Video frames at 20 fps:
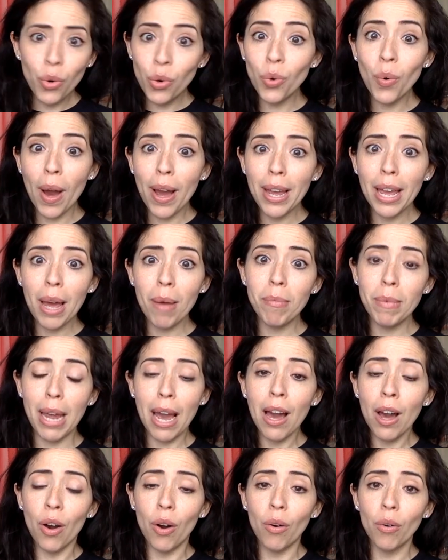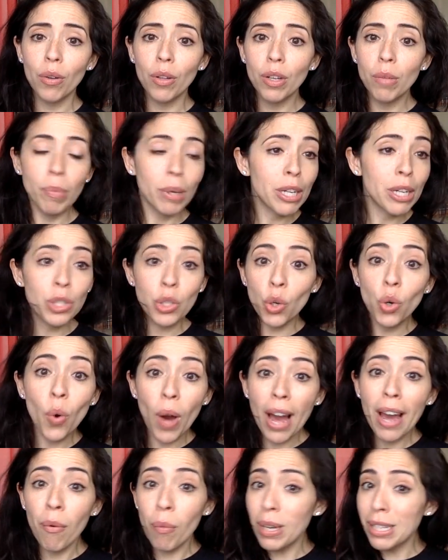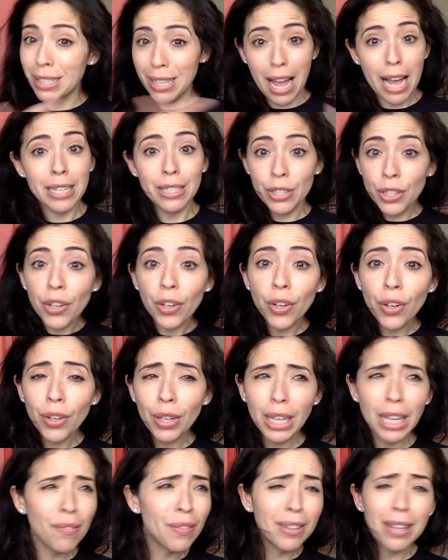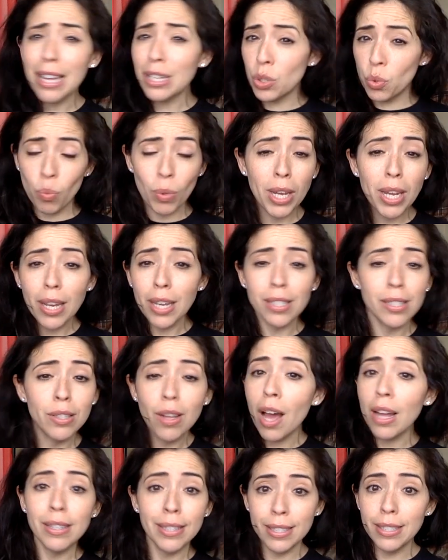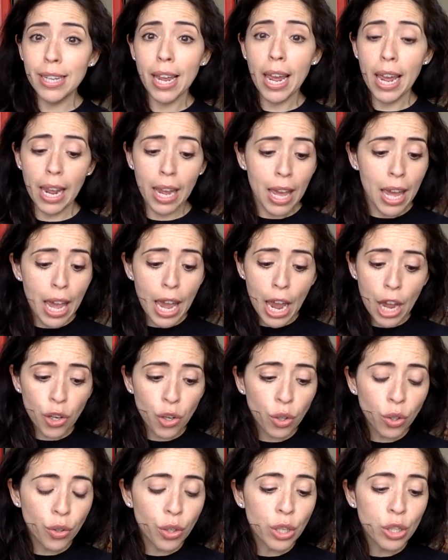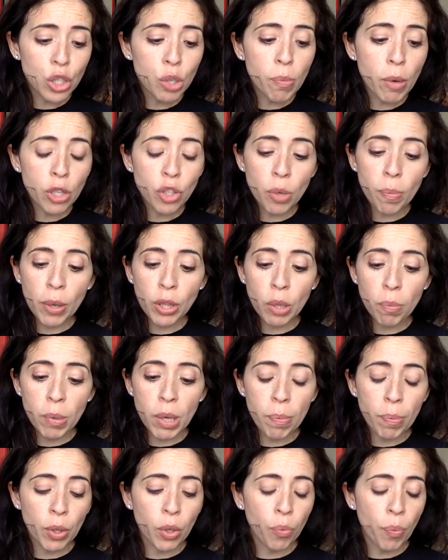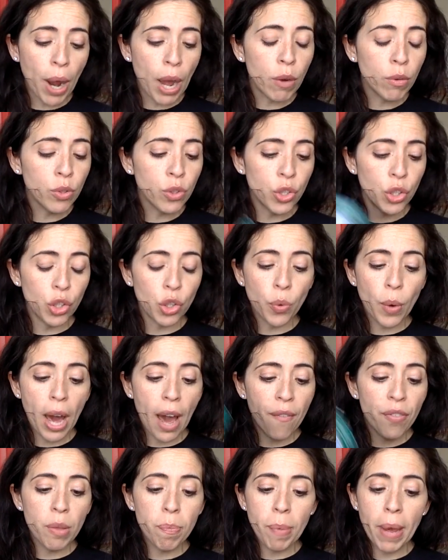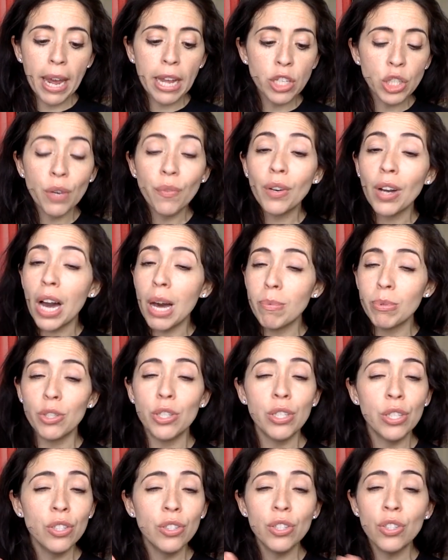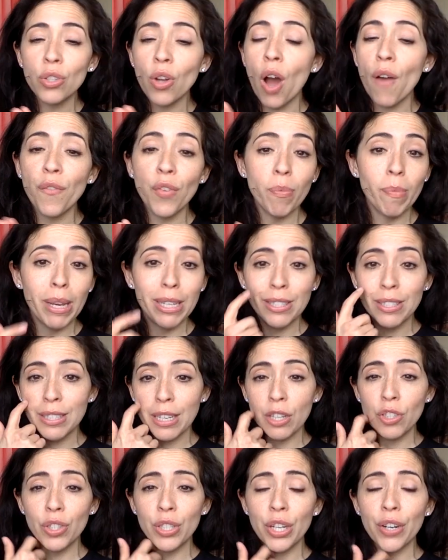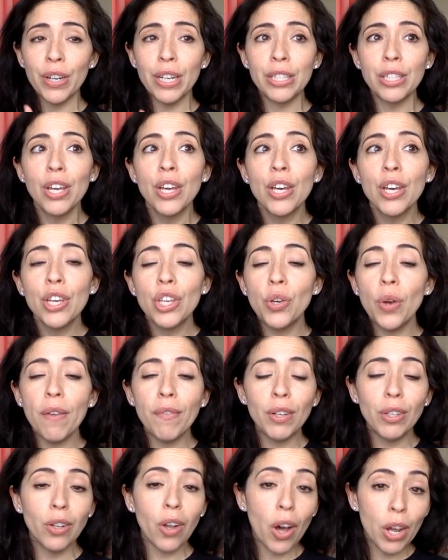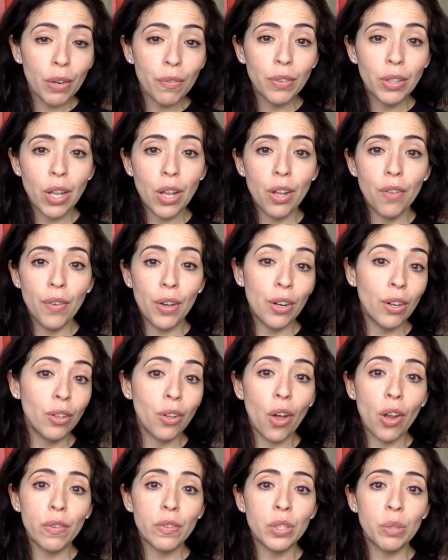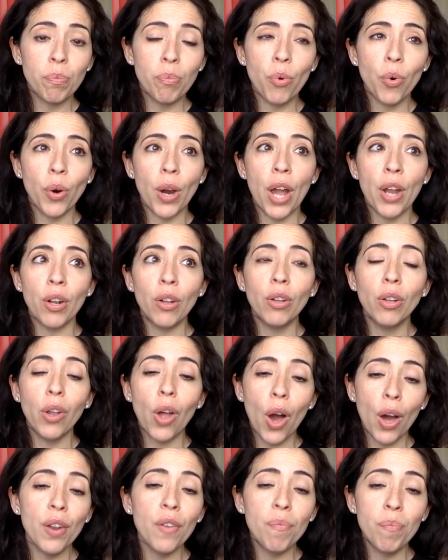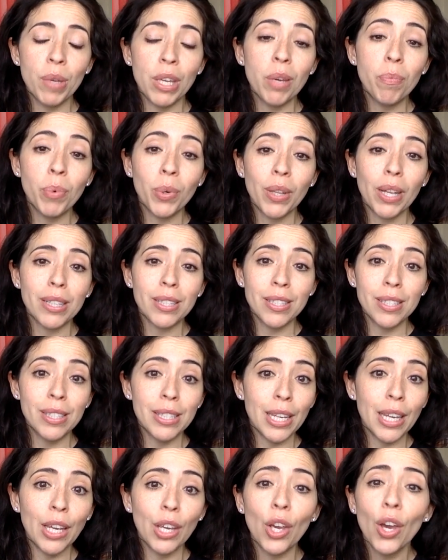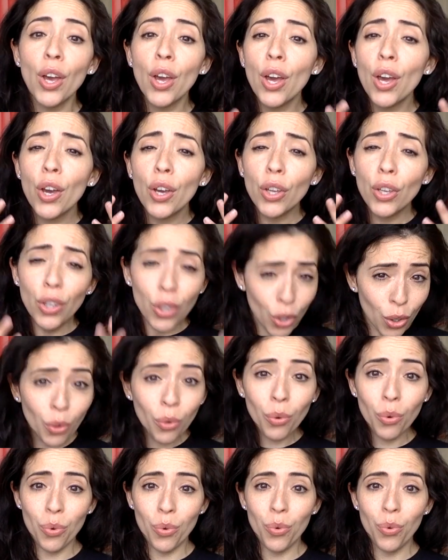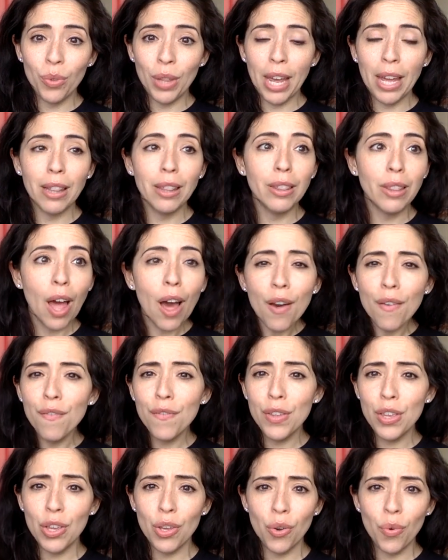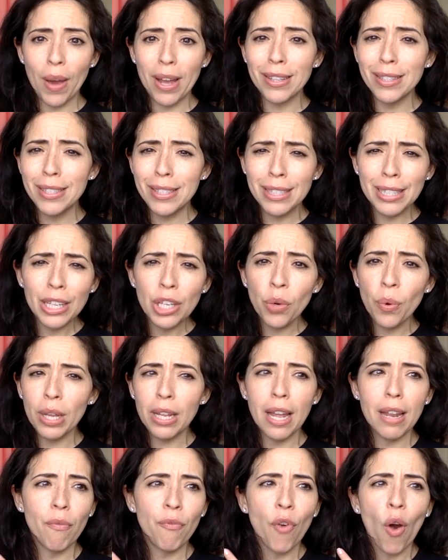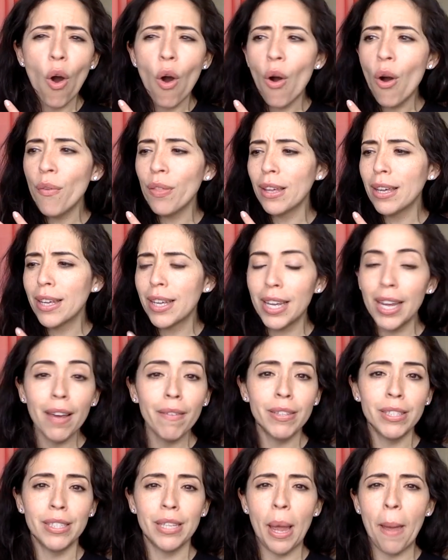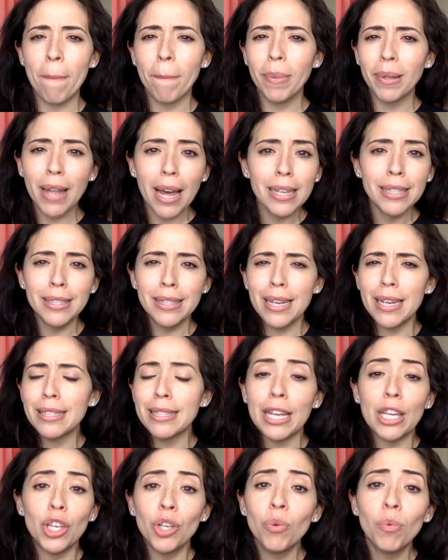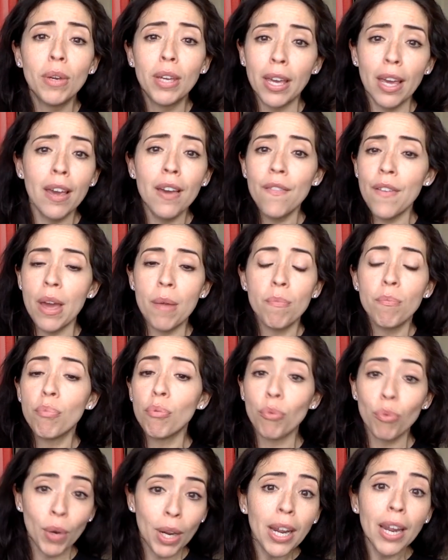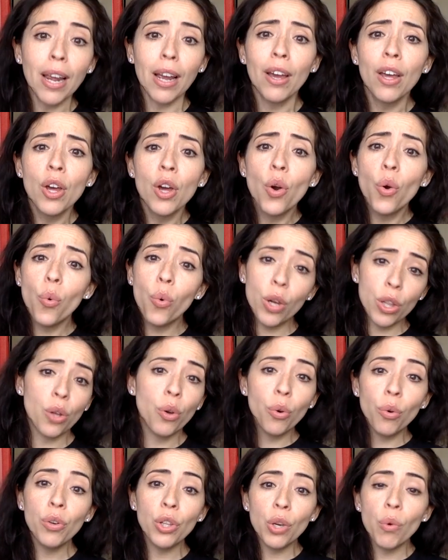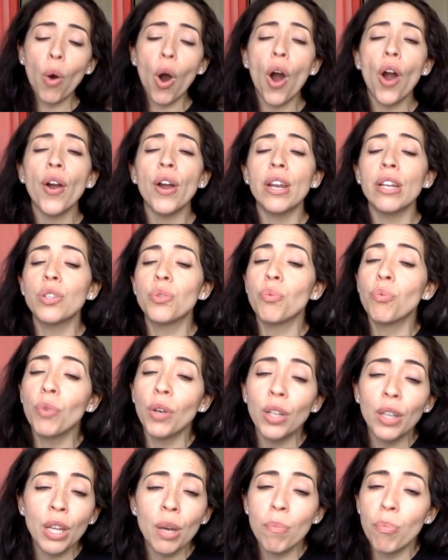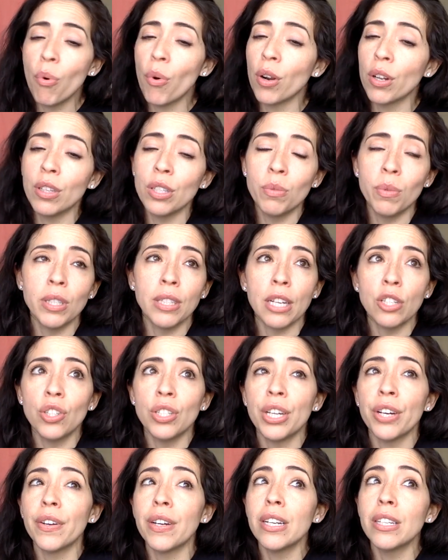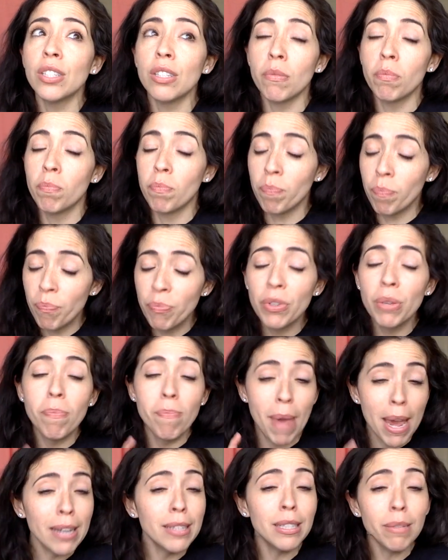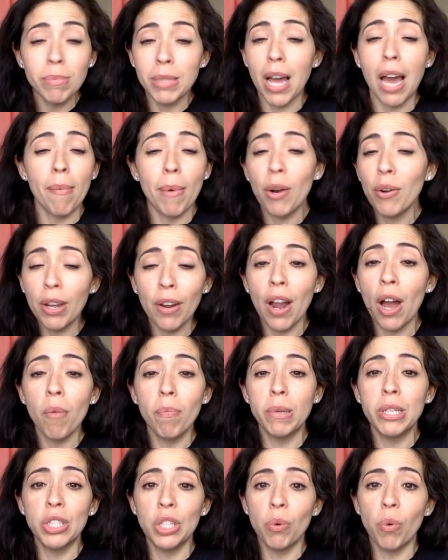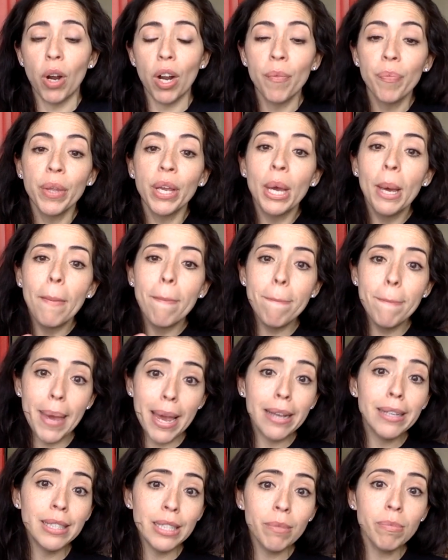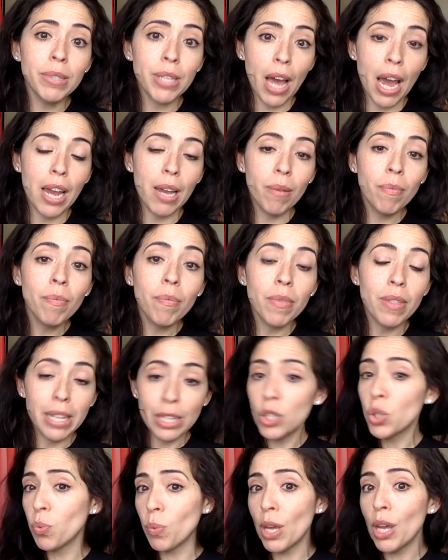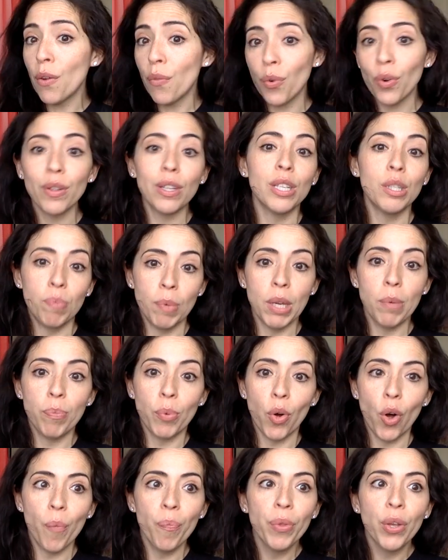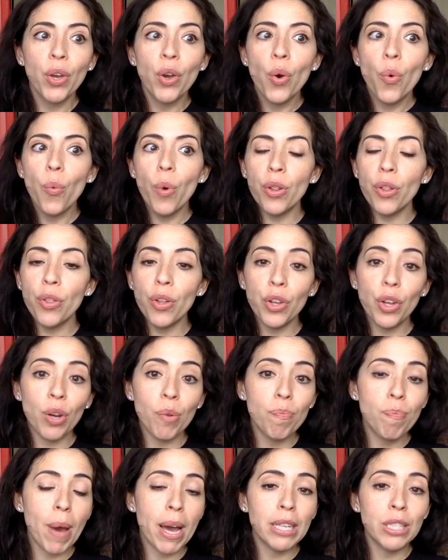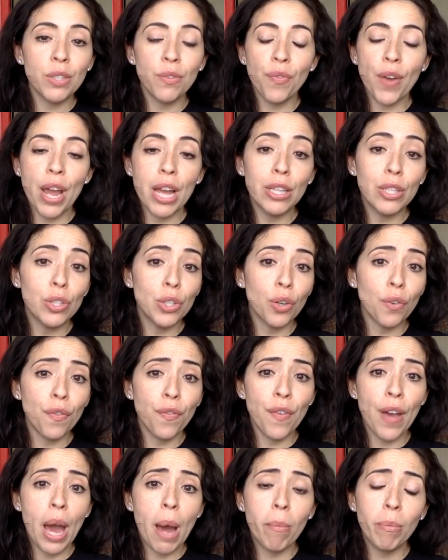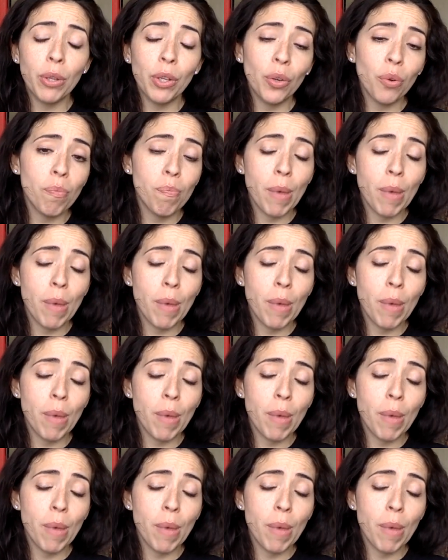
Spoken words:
who I am now, because who I was last year, even last week, is not today. And you're learning so much about the people around you. You have the Page of Cups. This is just confirmation, Sagittarius. You have a lot of love and a lot of support and a lot of people that see you. They love you and see you, and for all the gifts and blessings that you give and bring with who you are. And it's really important this week, Sagittarius, to make some time. I don't care how busy you are. Make some time this week for these people, whether they're your best friends, your family, your